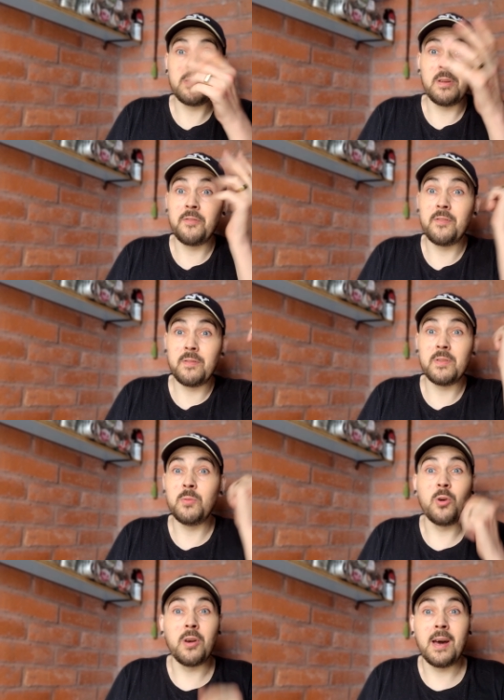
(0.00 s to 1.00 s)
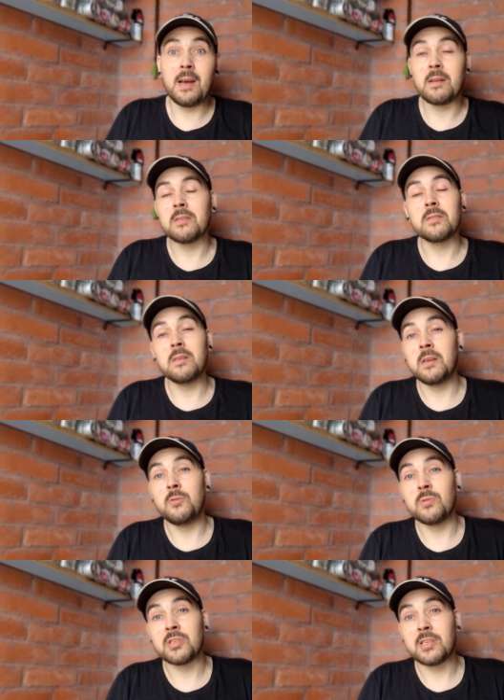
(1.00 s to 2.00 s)
if you want that and
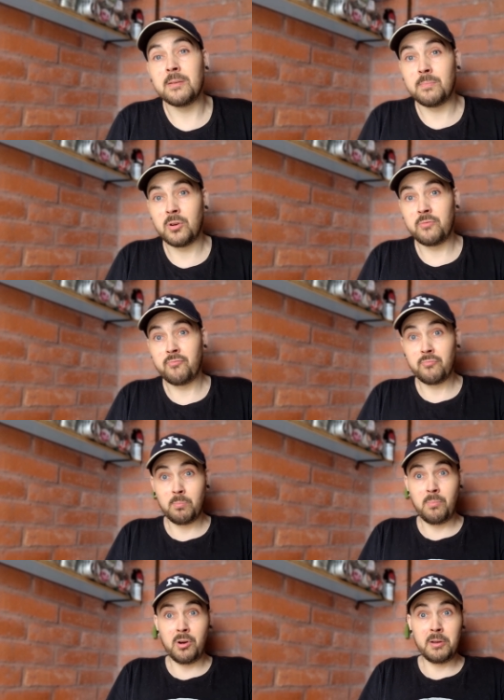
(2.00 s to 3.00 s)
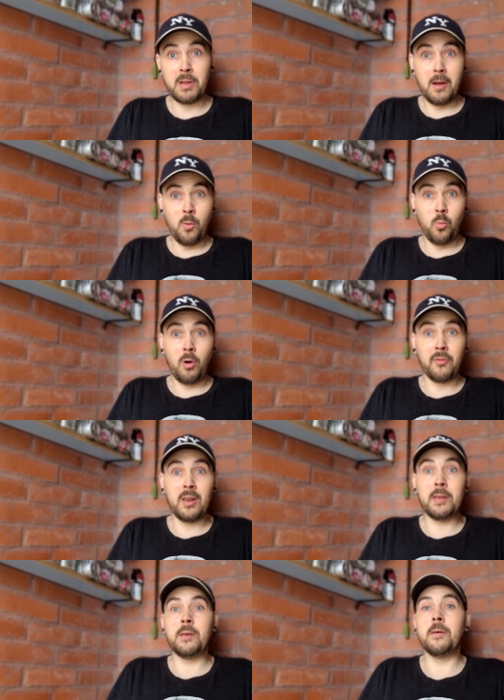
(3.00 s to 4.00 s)
you want to skip my my
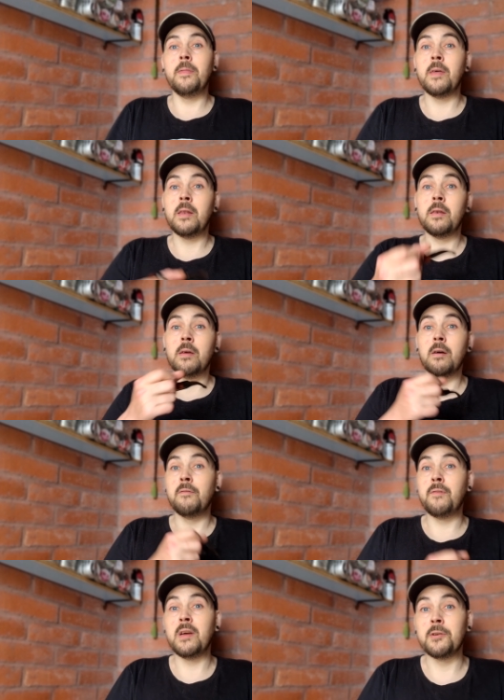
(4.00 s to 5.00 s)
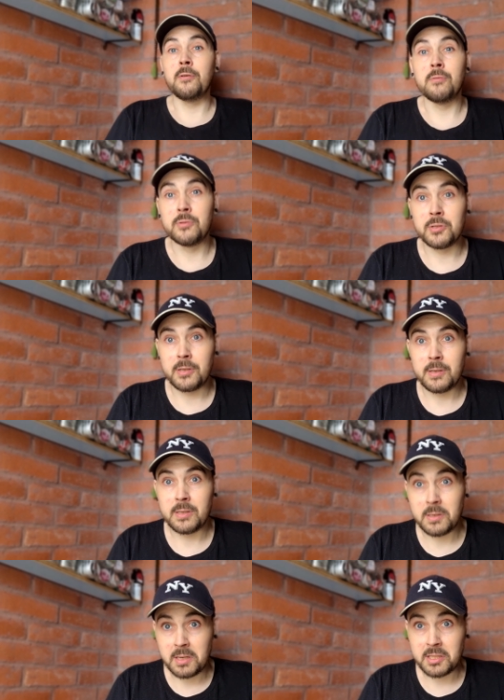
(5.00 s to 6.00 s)
waffling, then fair dues.
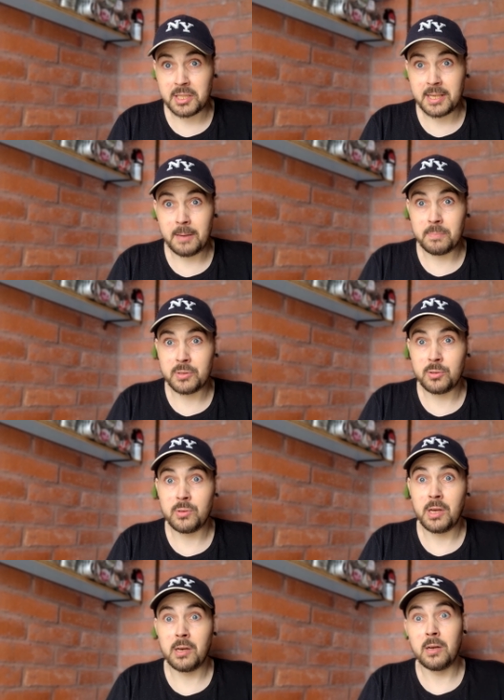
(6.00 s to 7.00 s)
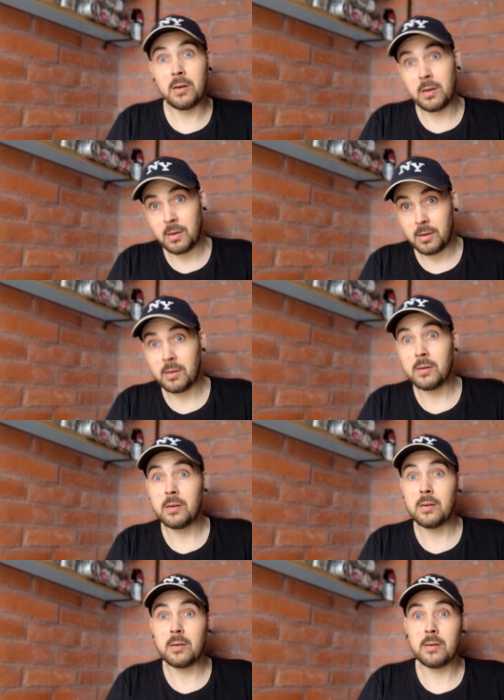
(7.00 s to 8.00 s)
Skip to the
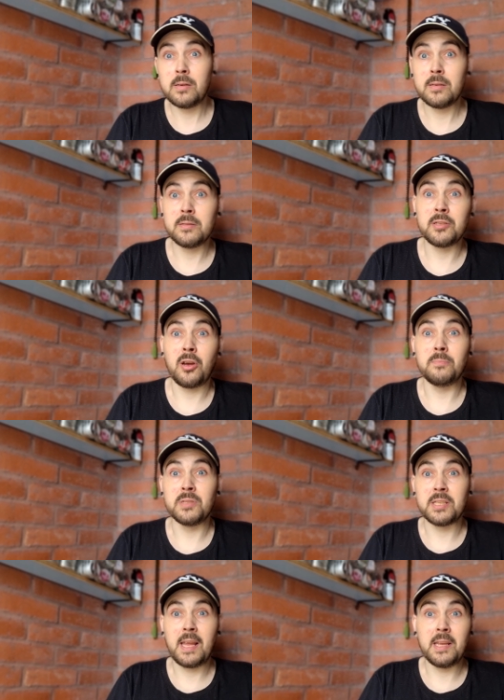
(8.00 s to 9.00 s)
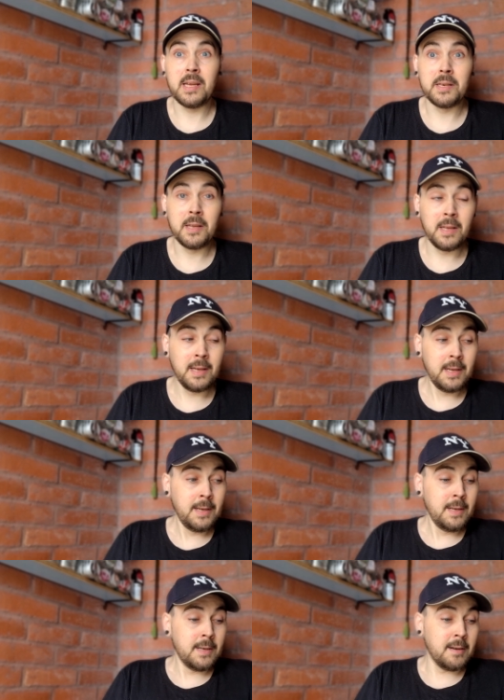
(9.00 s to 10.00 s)
time stated.
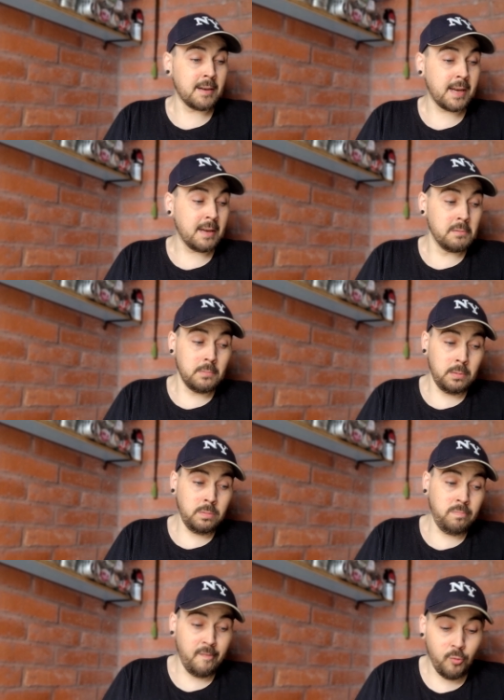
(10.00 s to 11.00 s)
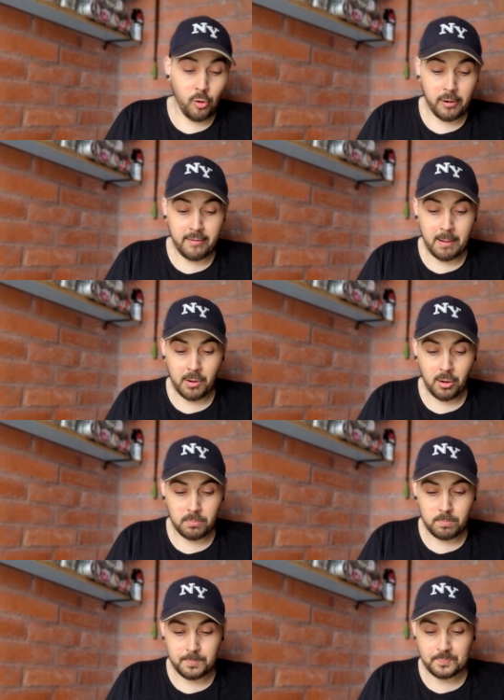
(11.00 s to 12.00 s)
Okay, before I rabble on,